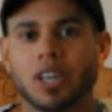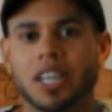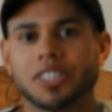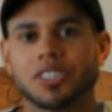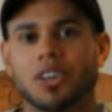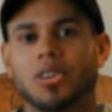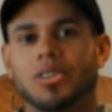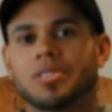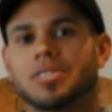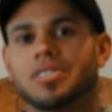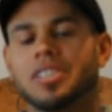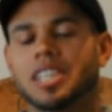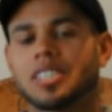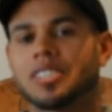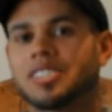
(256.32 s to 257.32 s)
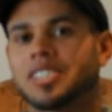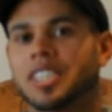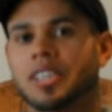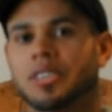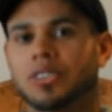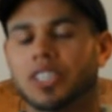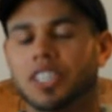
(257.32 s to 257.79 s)
reds aren't
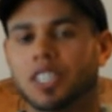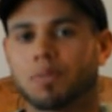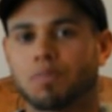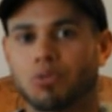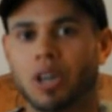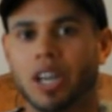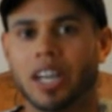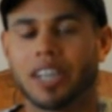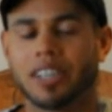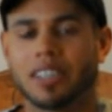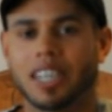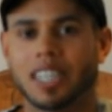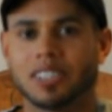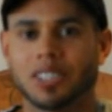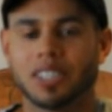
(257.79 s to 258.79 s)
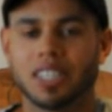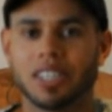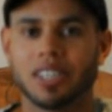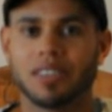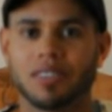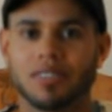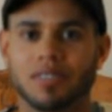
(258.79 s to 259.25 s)
necessarily spread, as
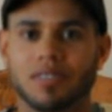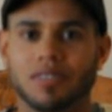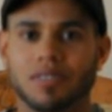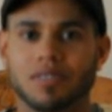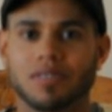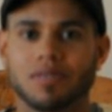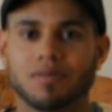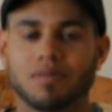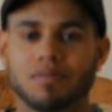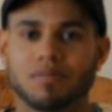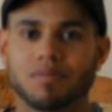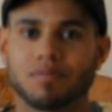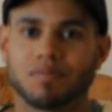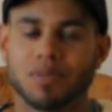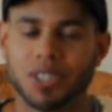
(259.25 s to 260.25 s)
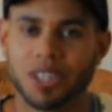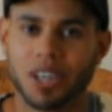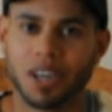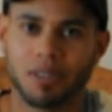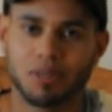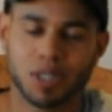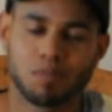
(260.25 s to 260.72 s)
in, you
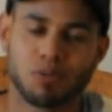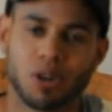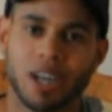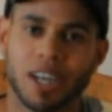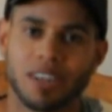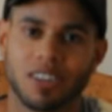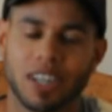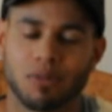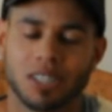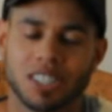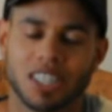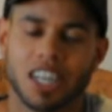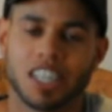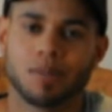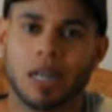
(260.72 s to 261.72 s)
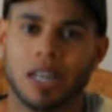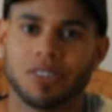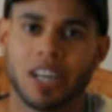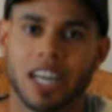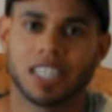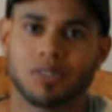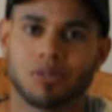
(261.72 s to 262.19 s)
know, spread, like we talked about
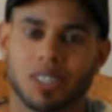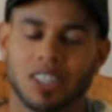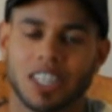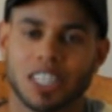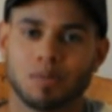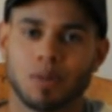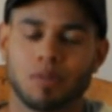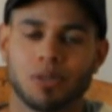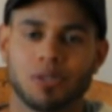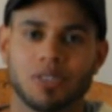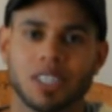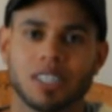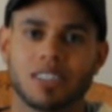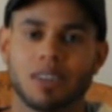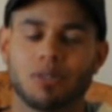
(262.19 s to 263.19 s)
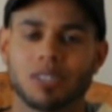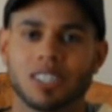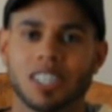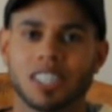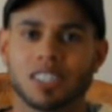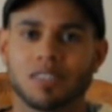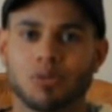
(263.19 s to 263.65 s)
last week. Less people think that
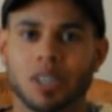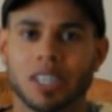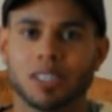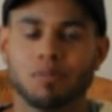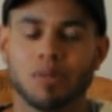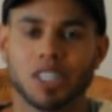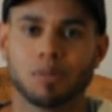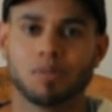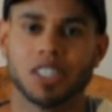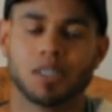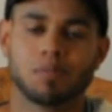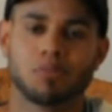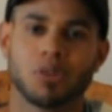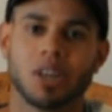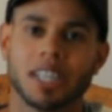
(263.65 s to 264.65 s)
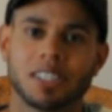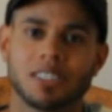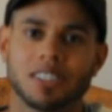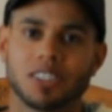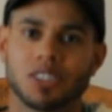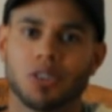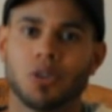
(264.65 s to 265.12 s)
recessive red must be spread
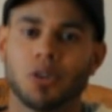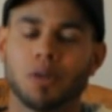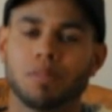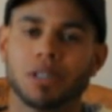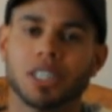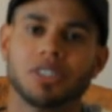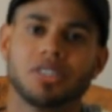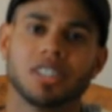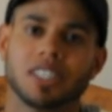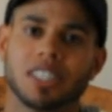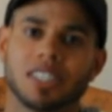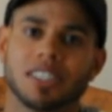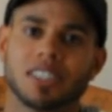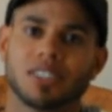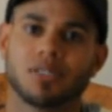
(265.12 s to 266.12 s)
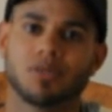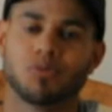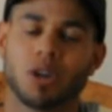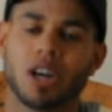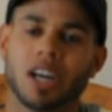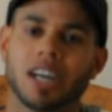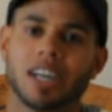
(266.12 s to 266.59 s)
since the whole pigeon is
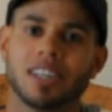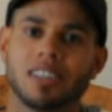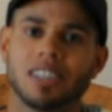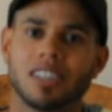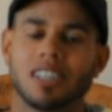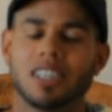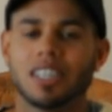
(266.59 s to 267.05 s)
red.